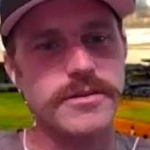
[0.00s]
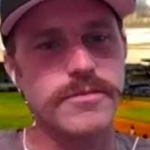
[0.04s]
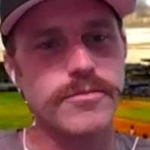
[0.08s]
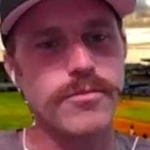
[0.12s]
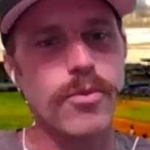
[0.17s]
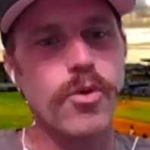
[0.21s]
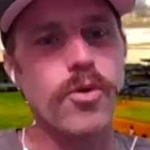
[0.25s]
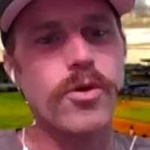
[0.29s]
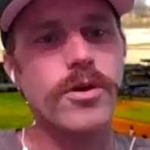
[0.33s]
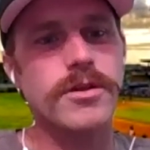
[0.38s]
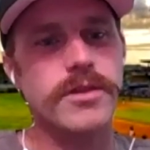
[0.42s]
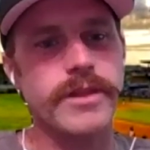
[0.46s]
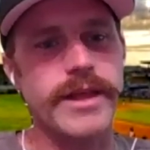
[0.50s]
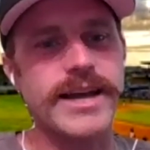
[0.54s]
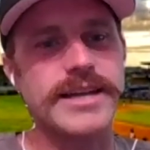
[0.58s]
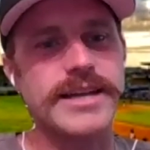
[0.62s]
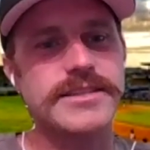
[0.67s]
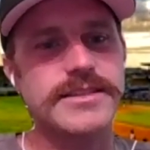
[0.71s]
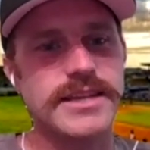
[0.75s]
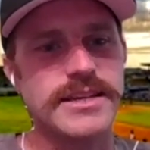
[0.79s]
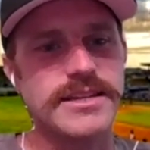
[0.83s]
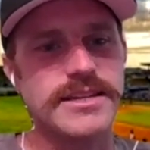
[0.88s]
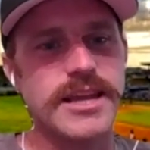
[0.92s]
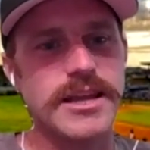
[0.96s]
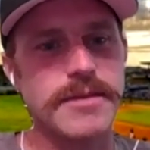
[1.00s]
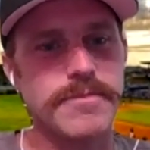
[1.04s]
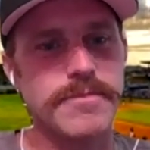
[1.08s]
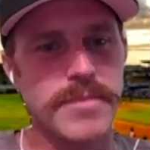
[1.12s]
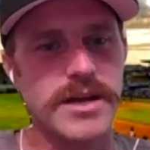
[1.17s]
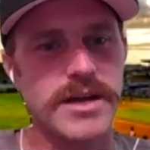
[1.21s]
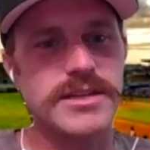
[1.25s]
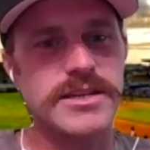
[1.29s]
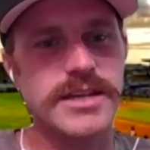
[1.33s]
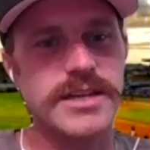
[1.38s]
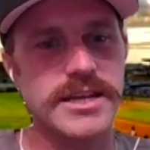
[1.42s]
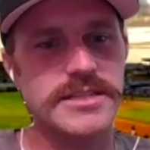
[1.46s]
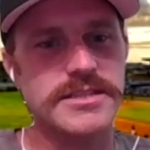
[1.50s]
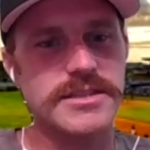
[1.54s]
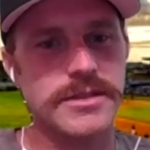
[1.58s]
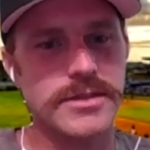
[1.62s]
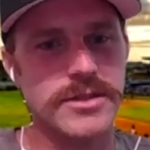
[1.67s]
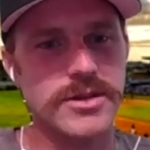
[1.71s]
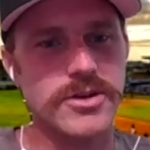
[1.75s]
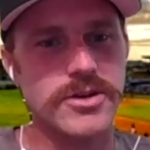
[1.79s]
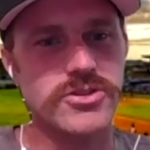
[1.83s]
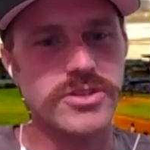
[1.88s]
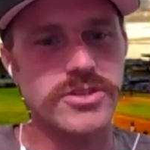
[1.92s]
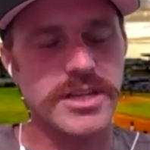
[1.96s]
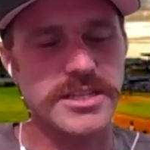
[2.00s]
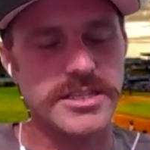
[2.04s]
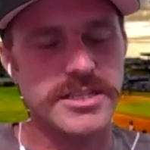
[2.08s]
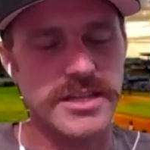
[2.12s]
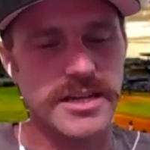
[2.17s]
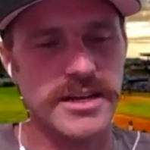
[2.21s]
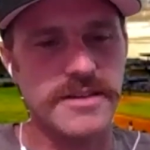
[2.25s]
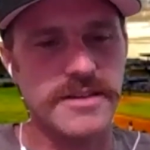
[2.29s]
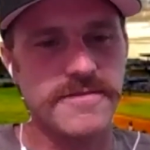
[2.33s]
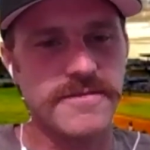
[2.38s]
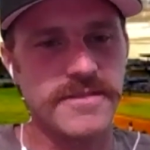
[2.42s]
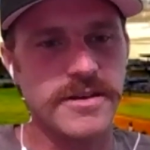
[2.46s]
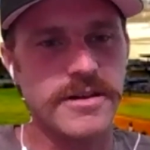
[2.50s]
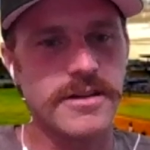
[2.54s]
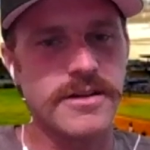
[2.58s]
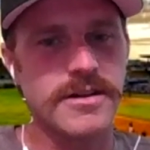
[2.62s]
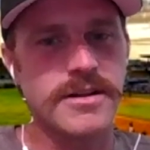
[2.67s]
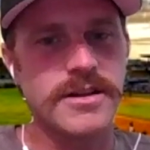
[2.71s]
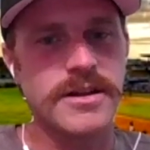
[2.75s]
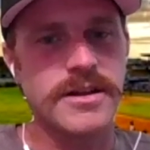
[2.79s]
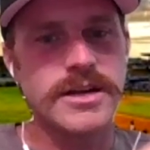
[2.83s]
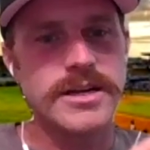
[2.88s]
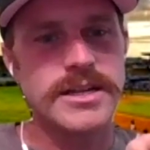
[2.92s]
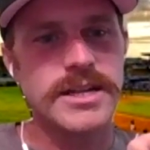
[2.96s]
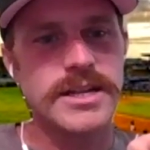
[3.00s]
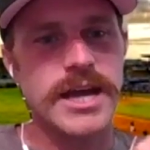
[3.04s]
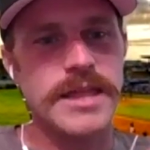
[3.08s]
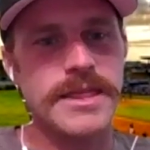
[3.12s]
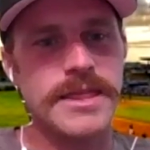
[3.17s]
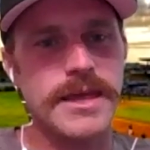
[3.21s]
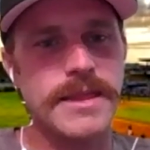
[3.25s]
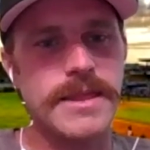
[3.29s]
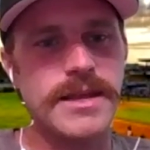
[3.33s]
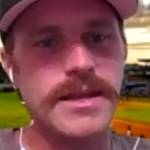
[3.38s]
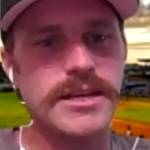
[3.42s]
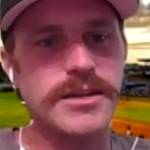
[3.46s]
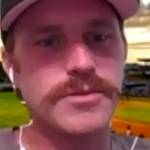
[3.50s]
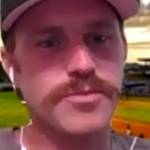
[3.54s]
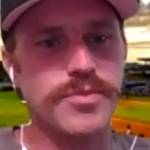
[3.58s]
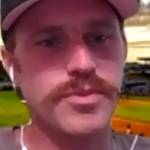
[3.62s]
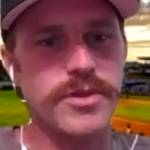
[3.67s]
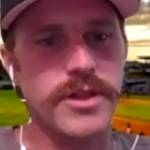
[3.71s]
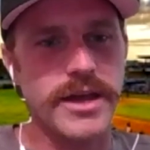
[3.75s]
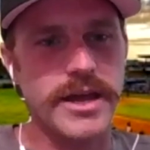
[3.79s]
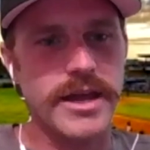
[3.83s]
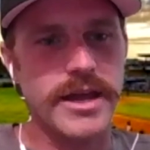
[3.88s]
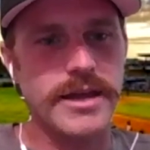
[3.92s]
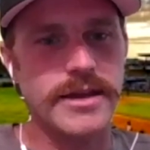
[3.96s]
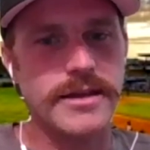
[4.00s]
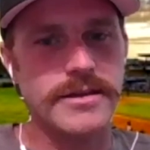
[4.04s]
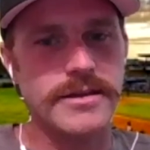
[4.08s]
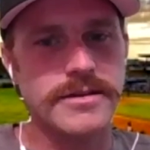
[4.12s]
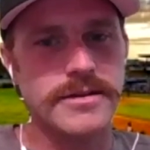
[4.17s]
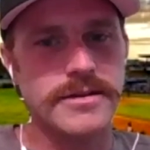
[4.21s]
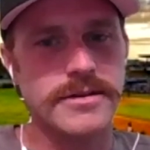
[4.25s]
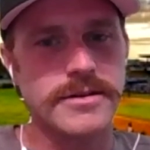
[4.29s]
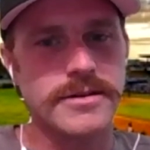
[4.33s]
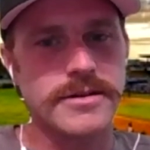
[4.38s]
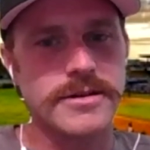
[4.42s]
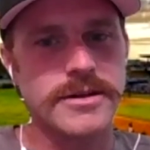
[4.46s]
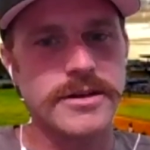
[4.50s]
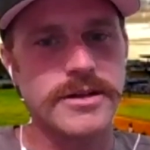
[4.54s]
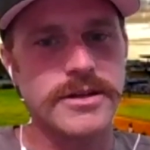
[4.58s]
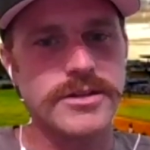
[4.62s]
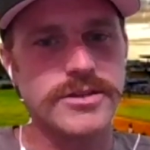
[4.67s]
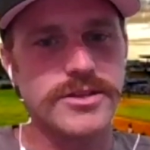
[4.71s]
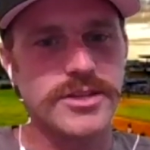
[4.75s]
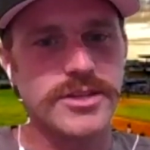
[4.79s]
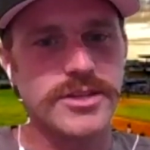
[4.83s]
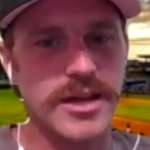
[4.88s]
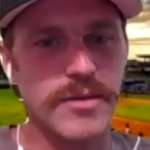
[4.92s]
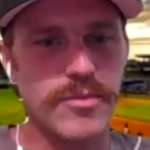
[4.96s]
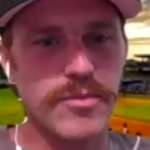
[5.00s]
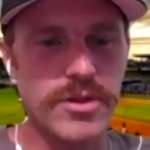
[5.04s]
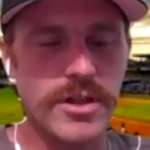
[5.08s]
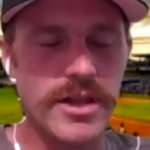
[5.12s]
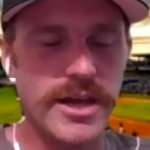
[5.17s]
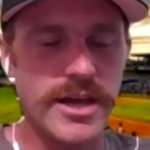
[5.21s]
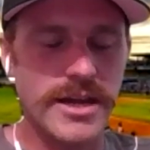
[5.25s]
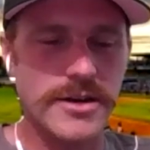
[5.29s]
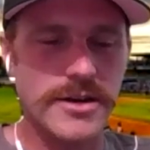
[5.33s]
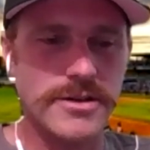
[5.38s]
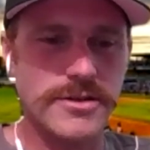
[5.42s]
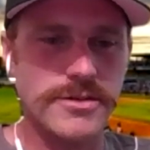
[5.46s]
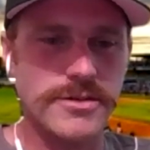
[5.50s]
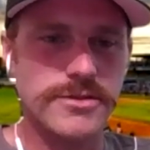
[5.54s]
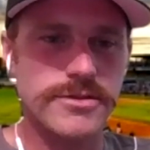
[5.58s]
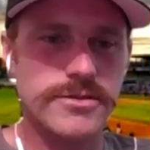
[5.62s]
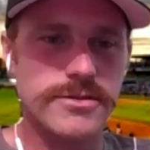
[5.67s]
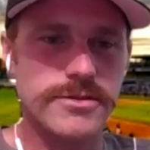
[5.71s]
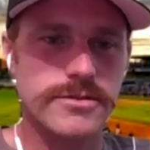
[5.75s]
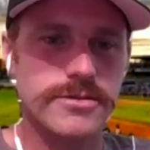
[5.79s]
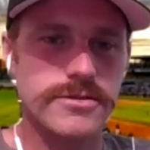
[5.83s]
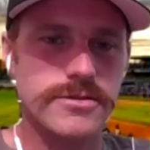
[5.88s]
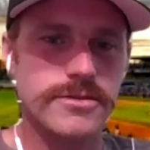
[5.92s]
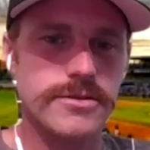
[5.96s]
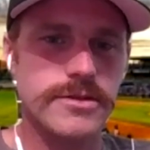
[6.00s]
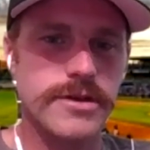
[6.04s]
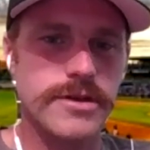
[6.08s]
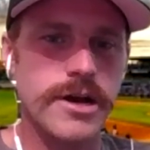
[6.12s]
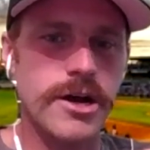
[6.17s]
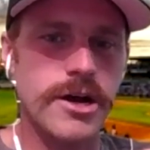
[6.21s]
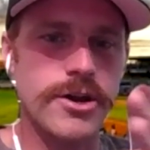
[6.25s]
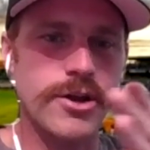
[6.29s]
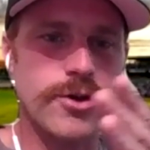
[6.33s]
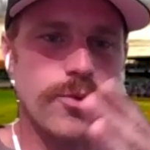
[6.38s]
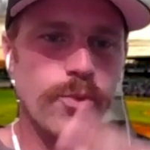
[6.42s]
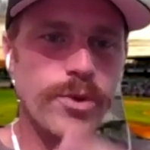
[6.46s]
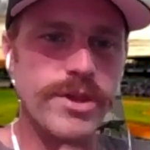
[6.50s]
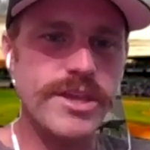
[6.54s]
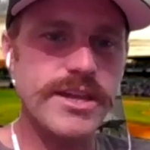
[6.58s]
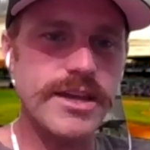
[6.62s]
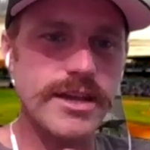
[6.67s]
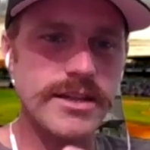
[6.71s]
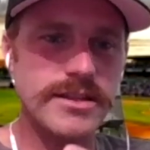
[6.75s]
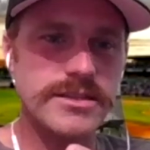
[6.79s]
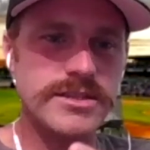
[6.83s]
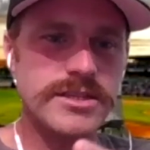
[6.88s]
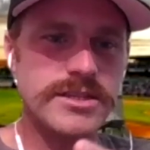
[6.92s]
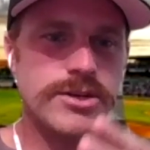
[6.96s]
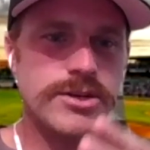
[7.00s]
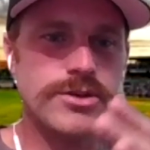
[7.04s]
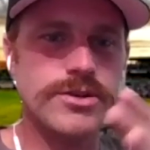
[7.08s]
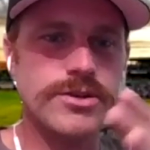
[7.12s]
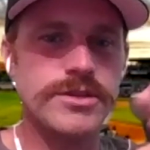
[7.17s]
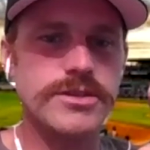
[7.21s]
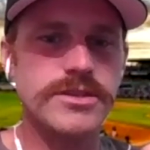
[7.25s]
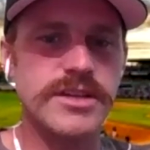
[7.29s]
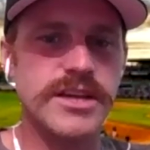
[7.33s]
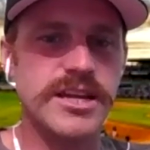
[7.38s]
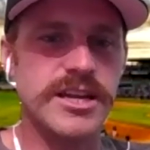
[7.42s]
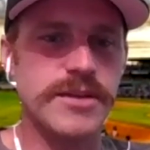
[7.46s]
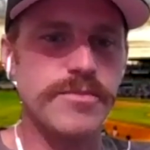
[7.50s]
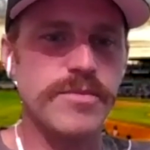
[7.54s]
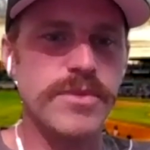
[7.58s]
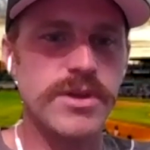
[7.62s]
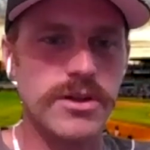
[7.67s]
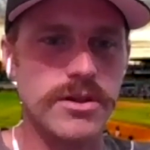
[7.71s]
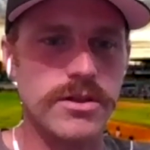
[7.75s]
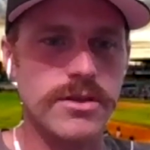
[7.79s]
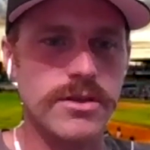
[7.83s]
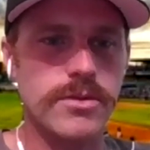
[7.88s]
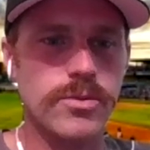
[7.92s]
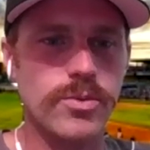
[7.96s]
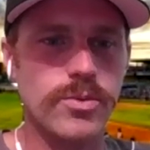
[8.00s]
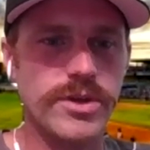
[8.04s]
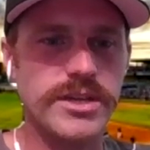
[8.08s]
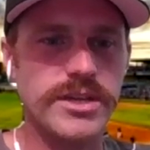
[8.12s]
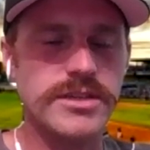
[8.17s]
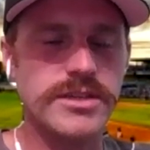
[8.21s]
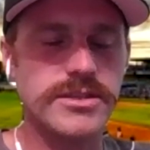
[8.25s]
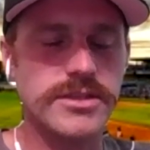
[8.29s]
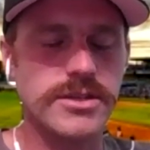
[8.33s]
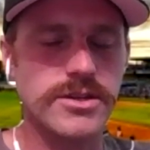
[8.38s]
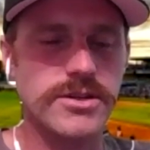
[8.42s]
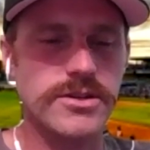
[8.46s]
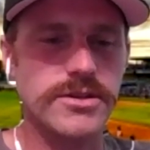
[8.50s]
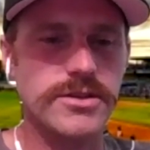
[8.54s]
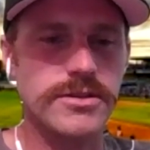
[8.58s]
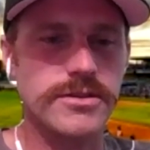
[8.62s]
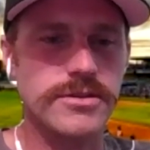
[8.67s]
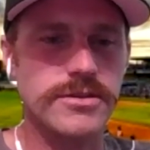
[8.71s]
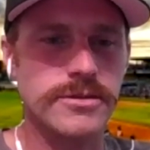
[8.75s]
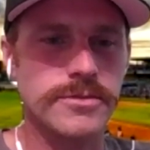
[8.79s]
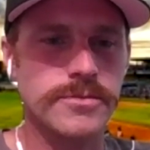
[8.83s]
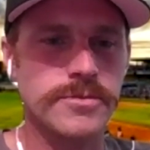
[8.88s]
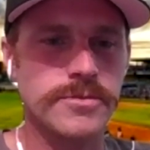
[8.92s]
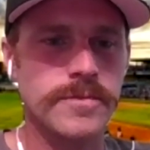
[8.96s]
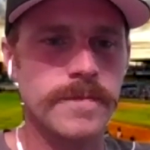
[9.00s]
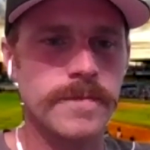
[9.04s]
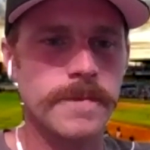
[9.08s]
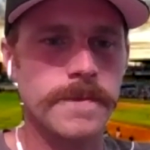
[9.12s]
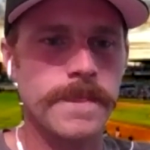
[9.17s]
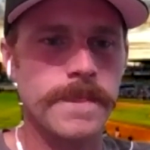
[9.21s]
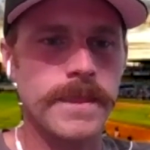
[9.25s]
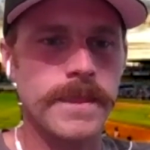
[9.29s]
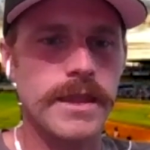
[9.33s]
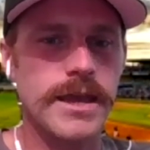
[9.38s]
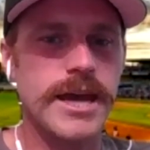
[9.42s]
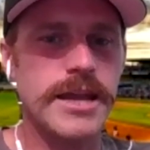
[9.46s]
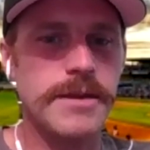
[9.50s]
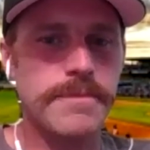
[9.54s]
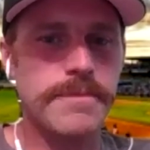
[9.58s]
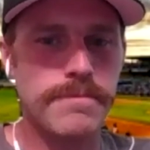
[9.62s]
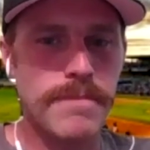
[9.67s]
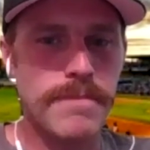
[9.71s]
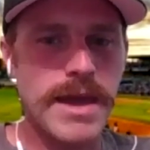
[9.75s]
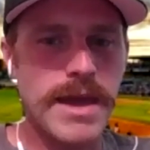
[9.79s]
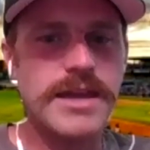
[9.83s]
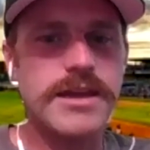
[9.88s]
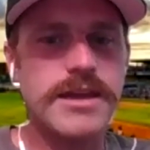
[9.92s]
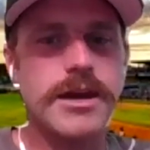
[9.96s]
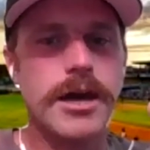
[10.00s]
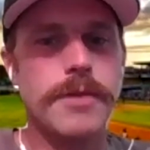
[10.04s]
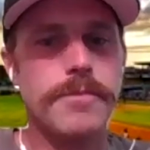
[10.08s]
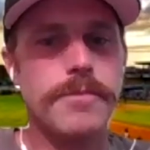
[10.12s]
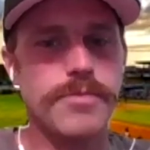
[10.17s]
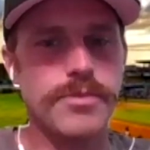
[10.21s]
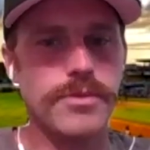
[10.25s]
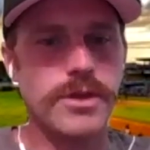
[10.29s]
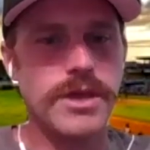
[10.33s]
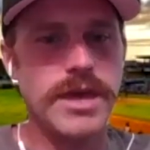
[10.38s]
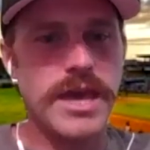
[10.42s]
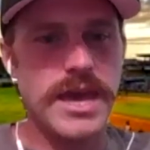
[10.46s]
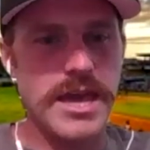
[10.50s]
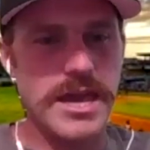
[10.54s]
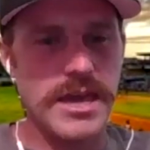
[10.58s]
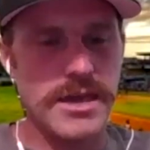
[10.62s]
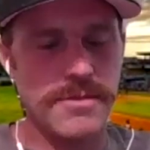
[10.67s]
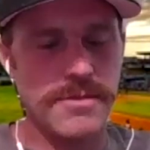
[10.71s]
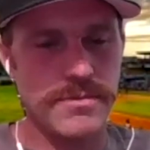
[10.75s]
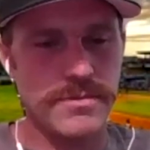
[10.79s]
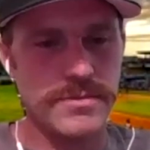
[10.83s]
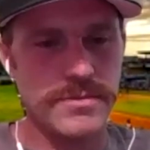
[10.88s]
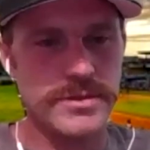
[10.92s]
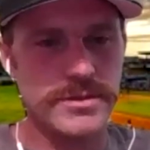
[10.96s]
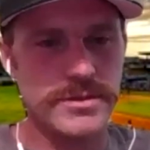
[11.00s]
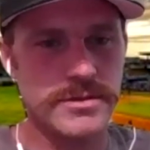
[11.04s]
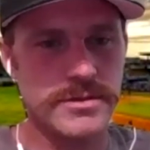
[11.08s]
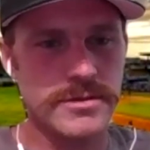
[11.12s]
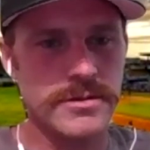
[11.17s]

More or less, they take Mondays and Thursdays off. And then they can play double headers on a weekend series and a middle of the week series and make up games.